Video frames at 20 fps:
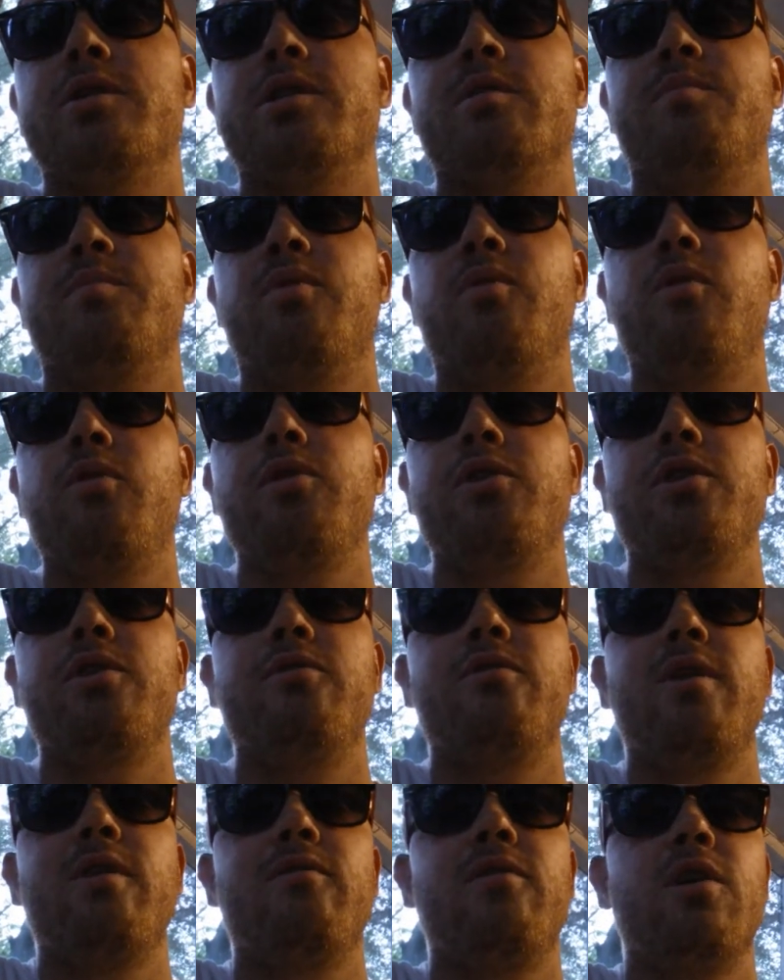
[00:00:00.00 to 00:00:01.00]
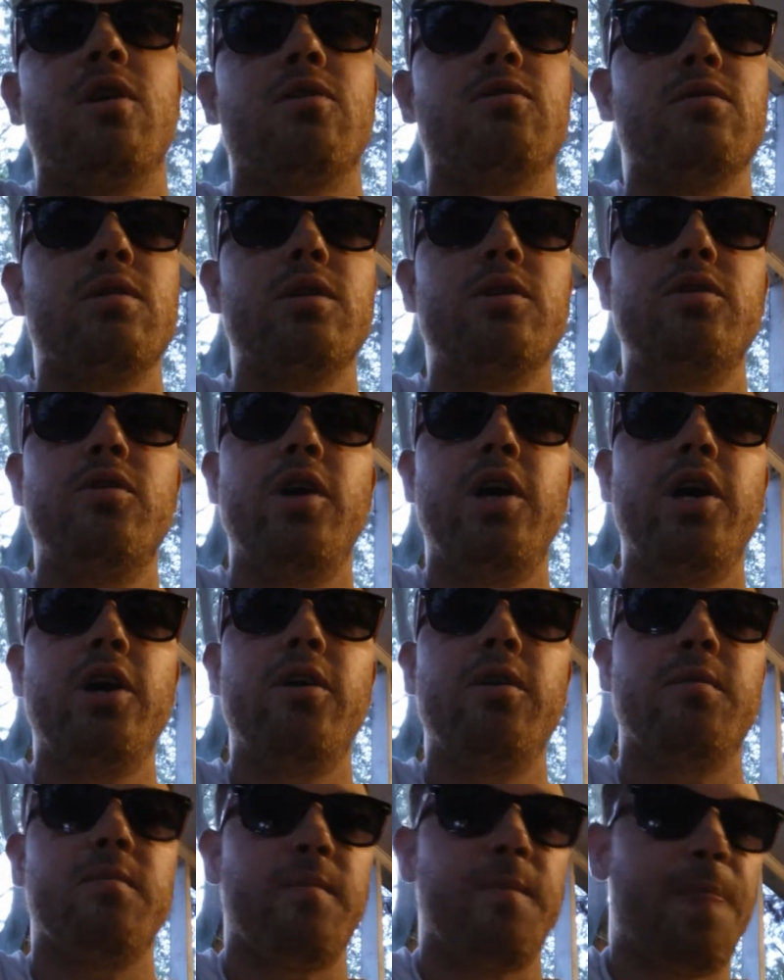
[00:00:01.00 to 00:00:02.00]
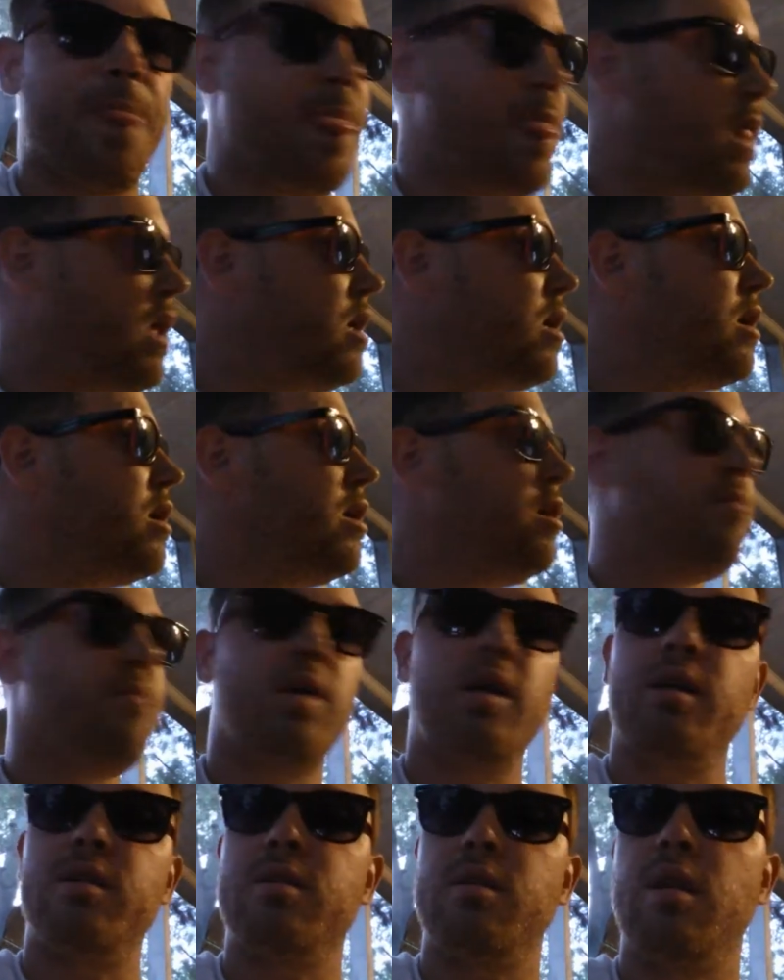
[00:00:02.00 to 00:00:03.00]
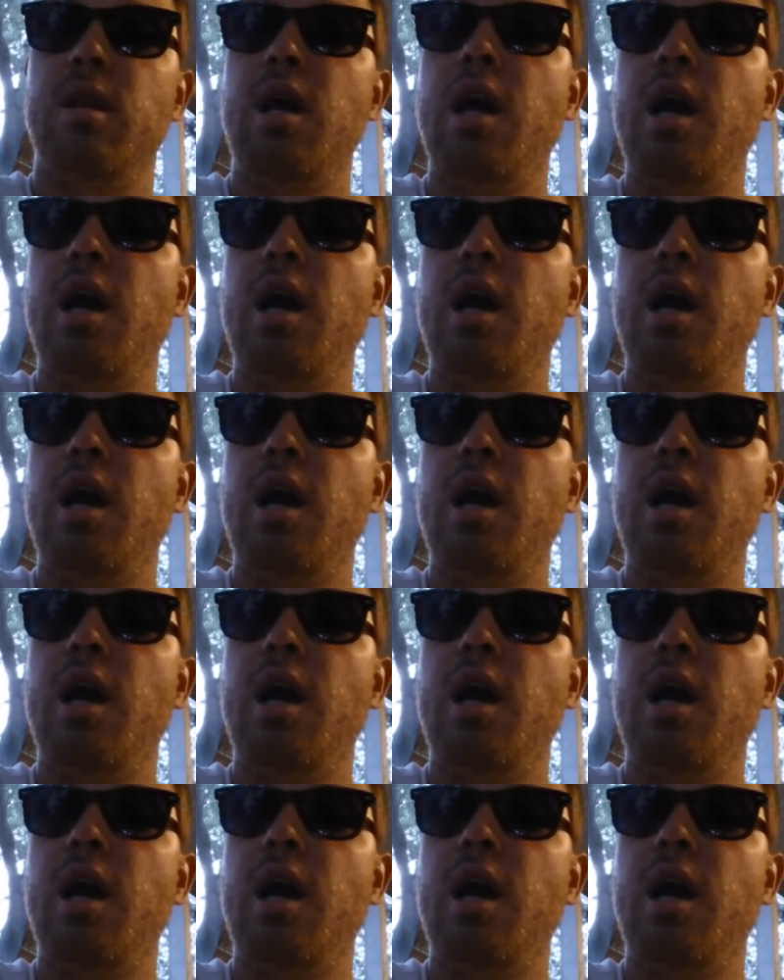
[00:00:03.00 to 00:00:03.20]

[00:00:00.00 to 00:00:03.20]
the support you've given Uncle Lou here. It means a